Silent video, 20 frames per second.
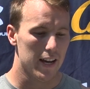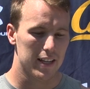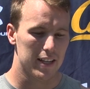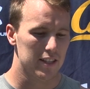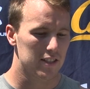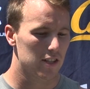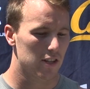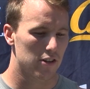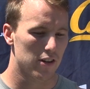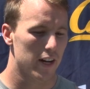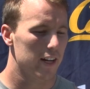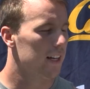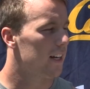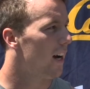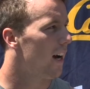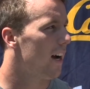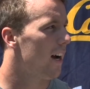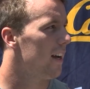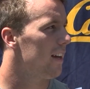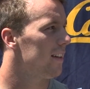he's a great
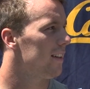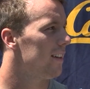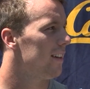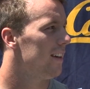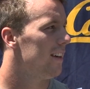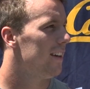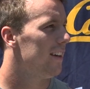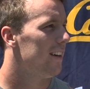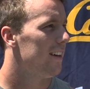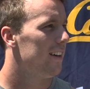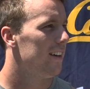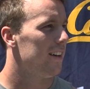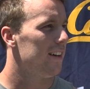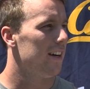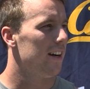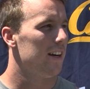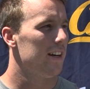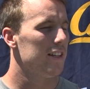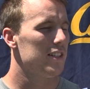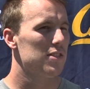guy.
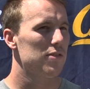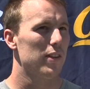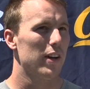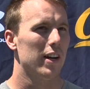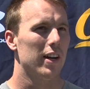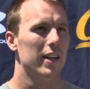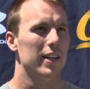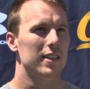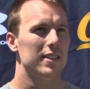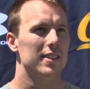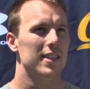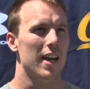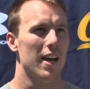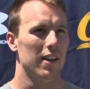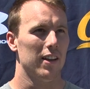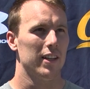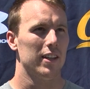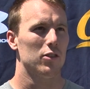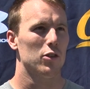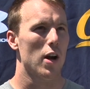It's very
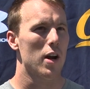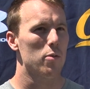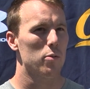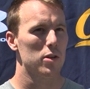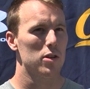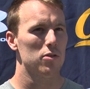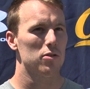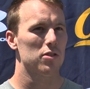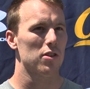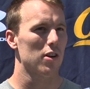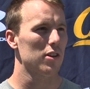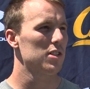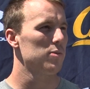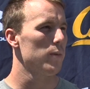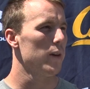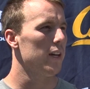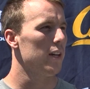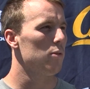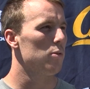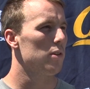telling, right? When you start
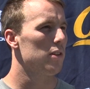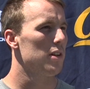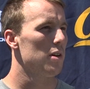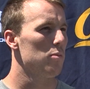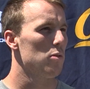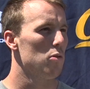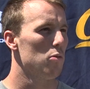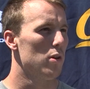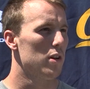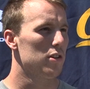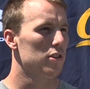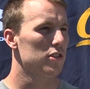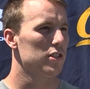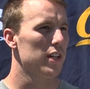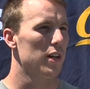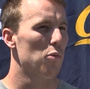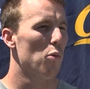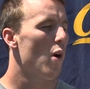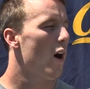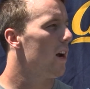speaking with him, you
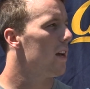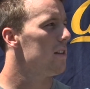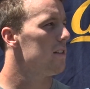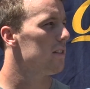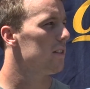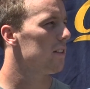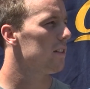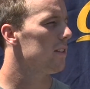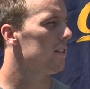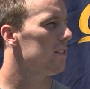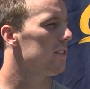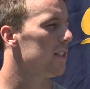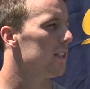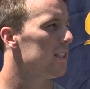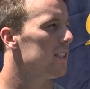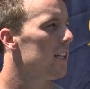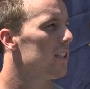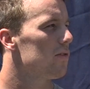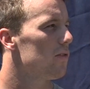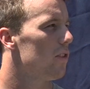understand why he's a
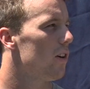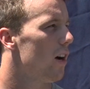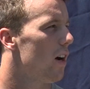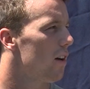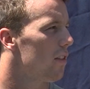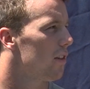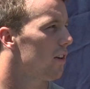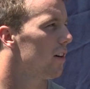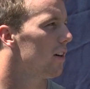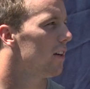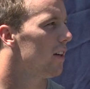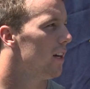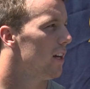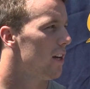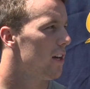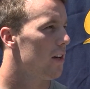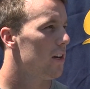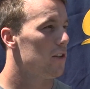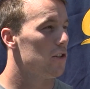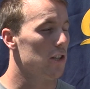successful author,
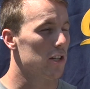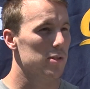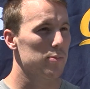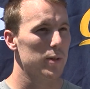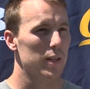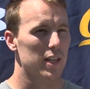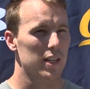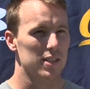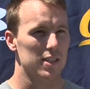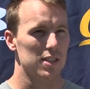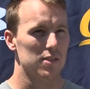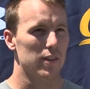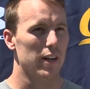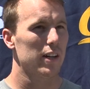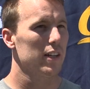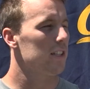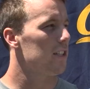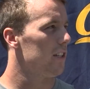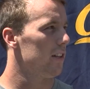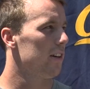just because he's
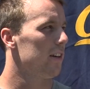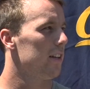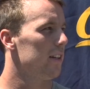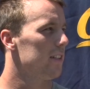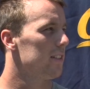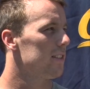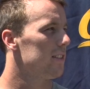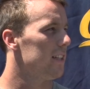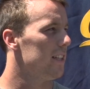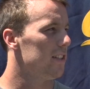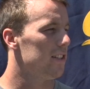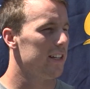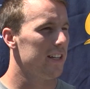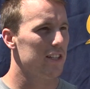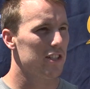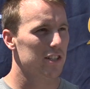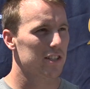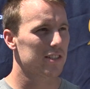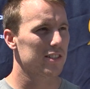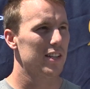very curious.
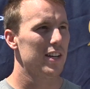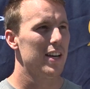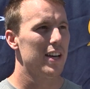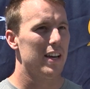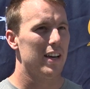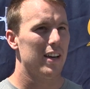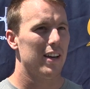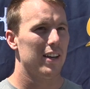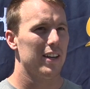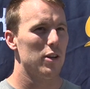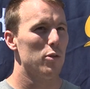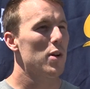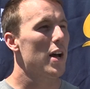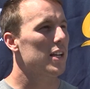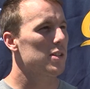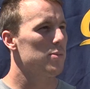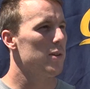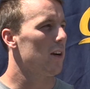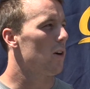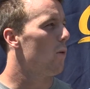He would
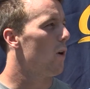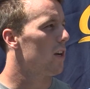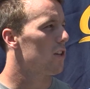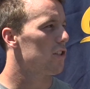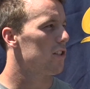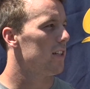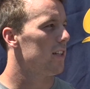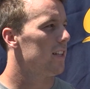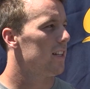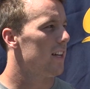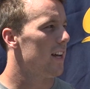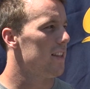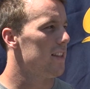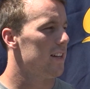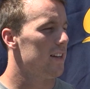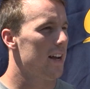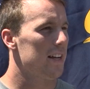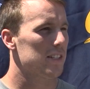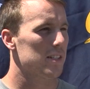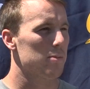ask me a question,
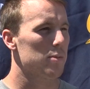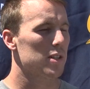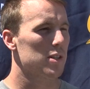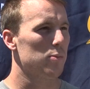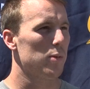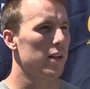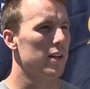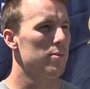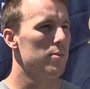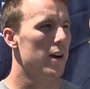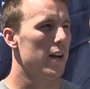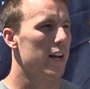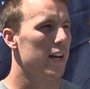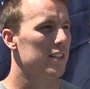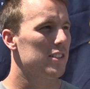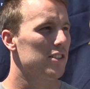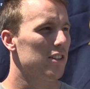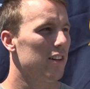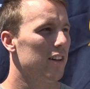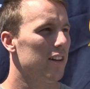and then as I'm explaining my
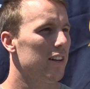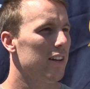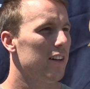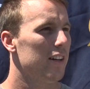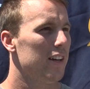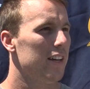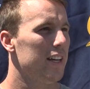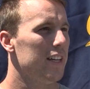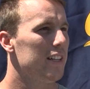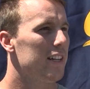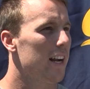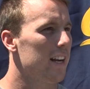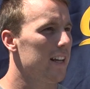answer, he'd